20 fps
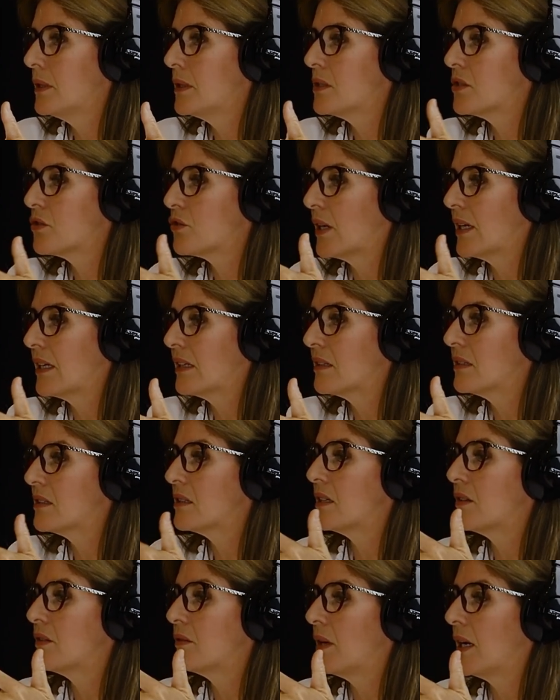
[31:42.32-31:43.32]
strengthened
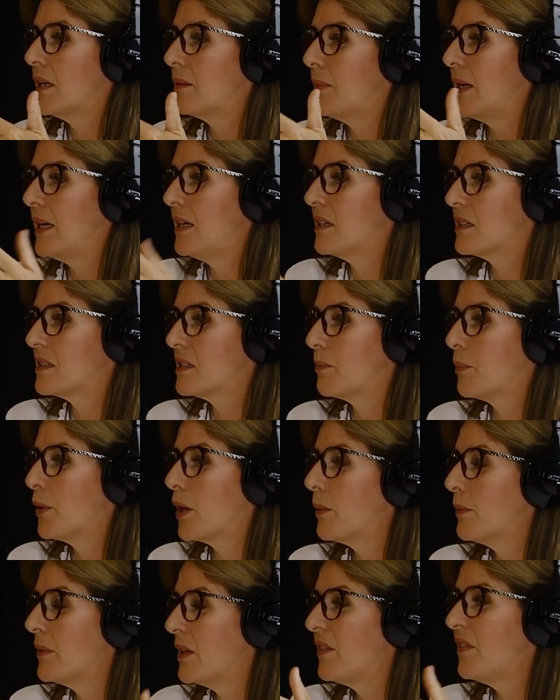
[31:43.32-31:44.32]
and made as a
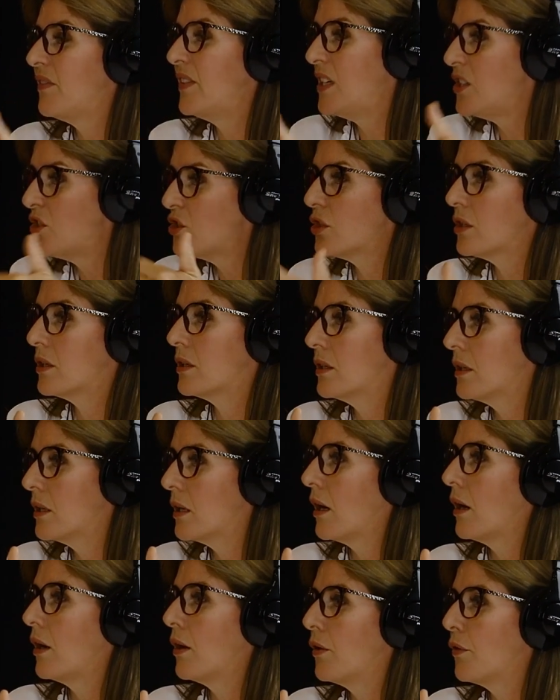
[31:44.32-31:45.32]
permanent feature
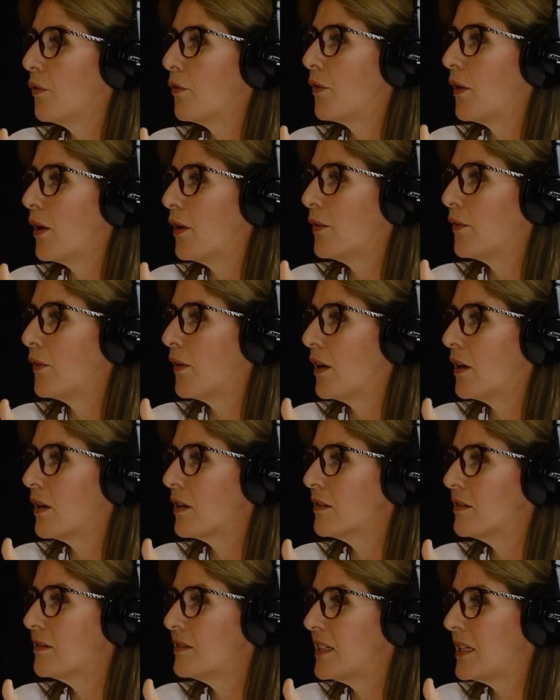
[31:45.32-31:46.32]
of
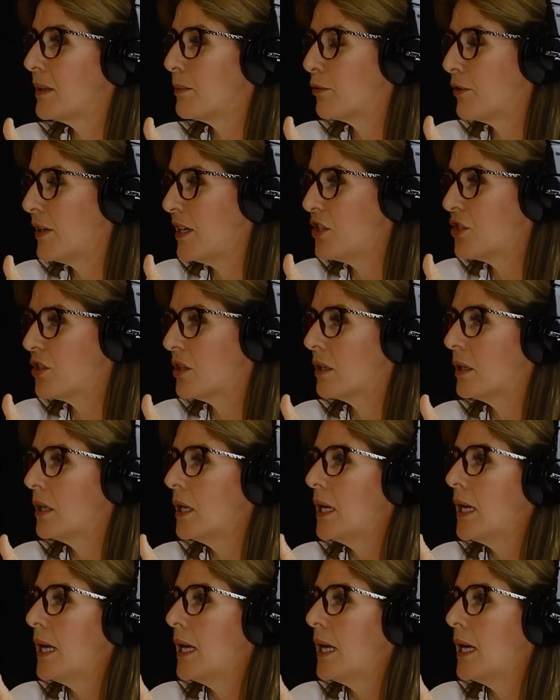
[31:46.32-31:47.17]
our deliberation.